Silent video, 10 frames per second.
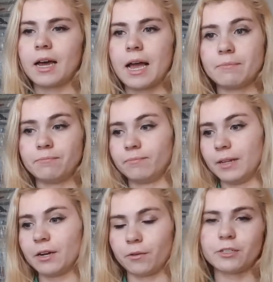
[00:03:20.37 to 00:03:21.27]
I
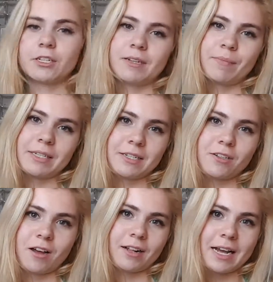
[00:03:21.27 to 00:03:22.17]
literally just in
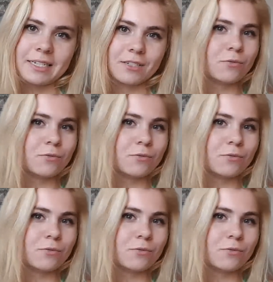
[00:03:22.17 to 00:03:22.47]
business law class.